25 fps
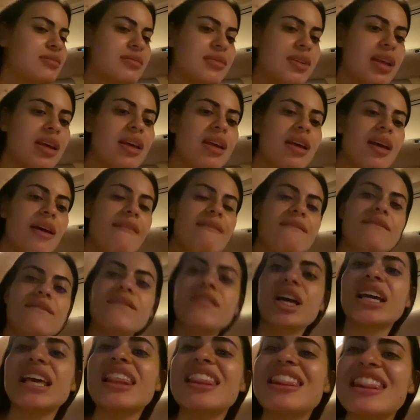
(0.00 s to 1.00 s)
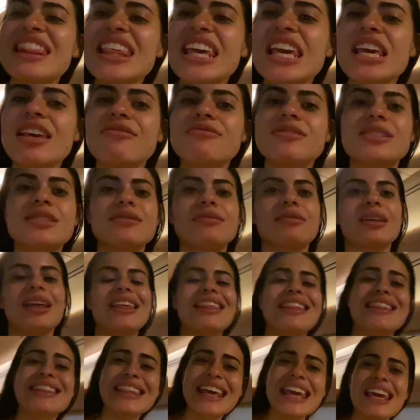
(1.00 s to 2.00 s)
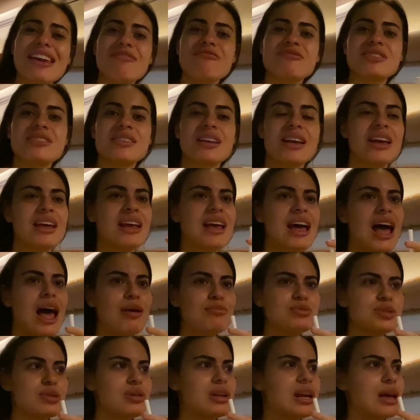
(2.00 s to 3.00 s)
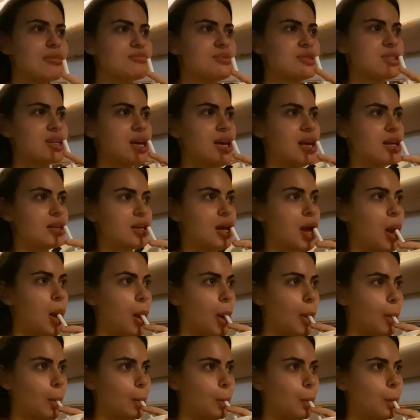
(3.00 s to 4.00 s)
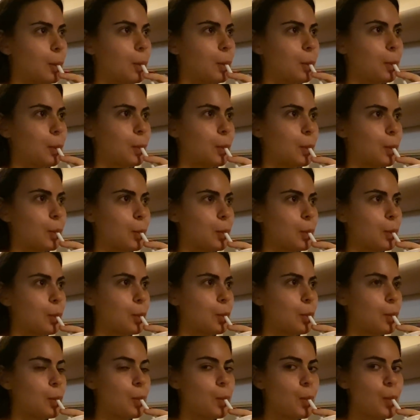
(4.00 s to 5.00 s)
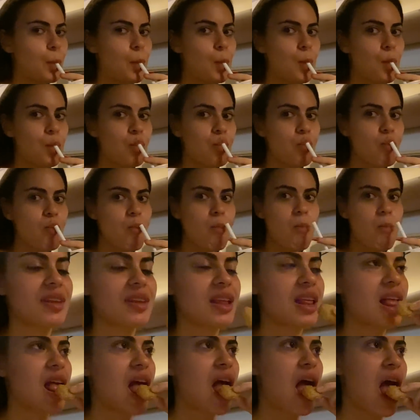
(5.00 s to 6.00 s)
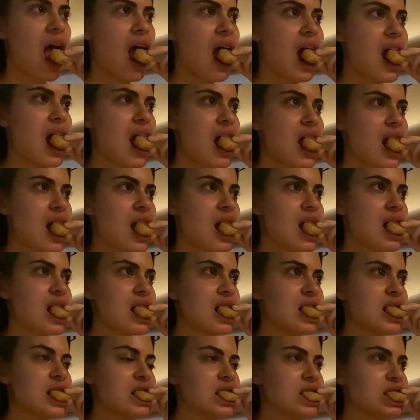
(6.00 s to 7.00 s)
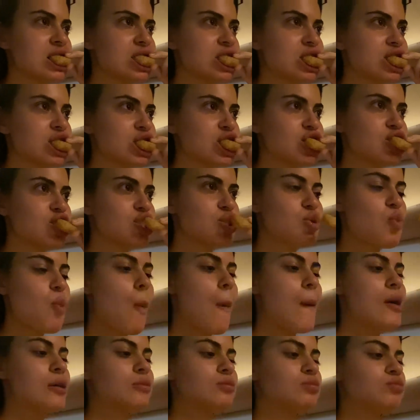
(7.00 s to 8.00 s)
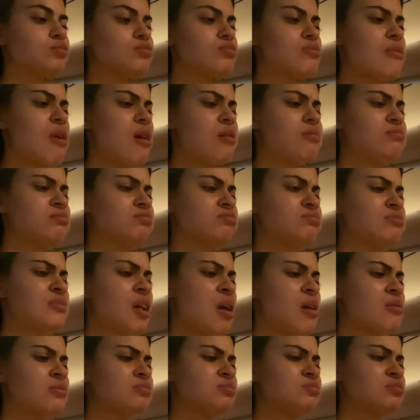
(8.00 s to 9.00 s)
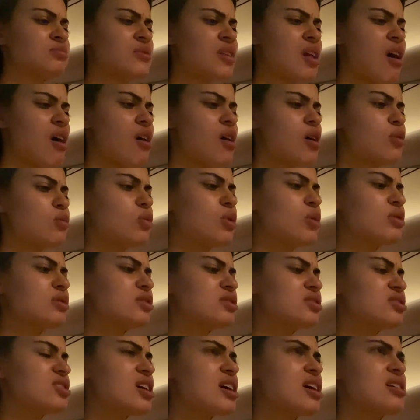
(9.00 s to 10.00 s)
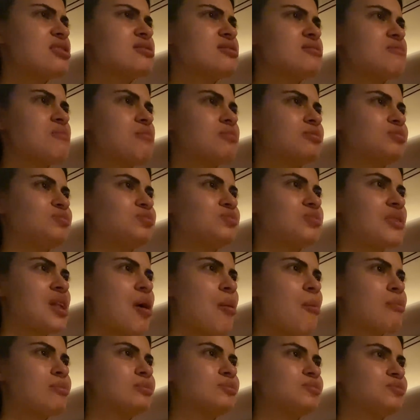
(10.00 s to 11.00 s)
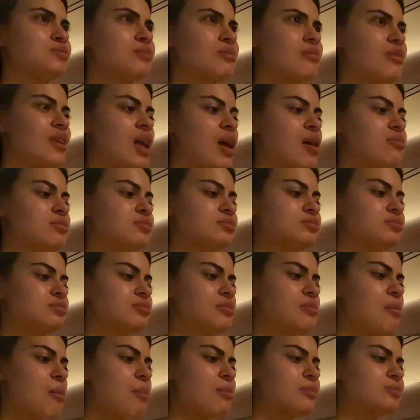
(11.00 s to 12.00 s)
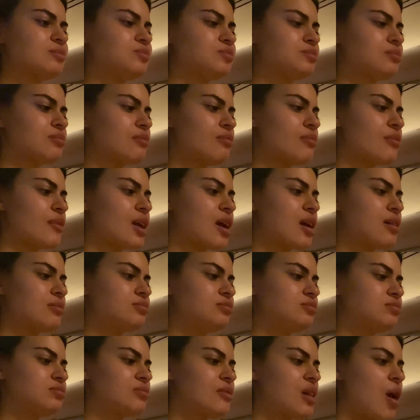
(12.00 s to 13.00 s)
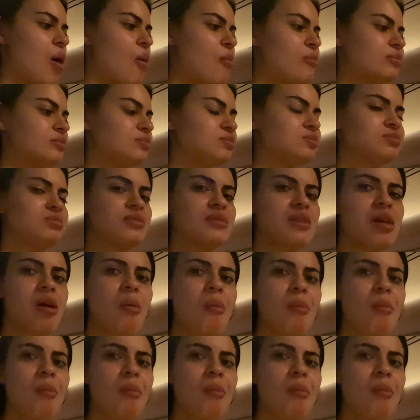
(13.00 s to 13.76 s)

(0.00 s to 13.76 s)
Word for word: I got complete one Thieves, thieves, absolutely absurd. It's actually quite nice. I'm glad. I to tell you, you were talking. You were saying, you know, when you were doing that. Um, oh, what is this? chili cheese bite. It's kind of gross.